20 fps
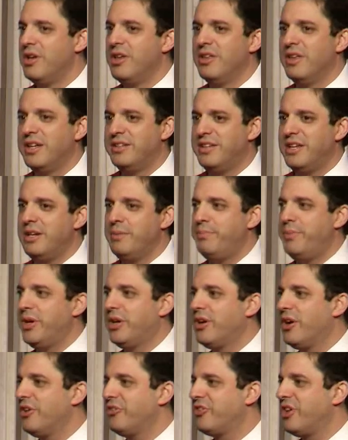They did it
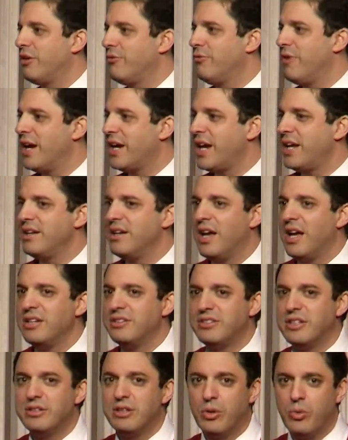because they
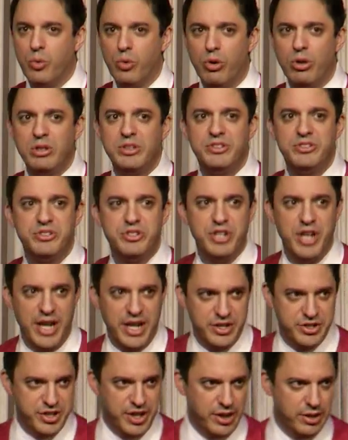recognize that the world is
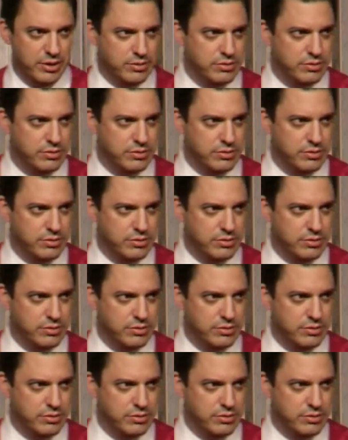changing.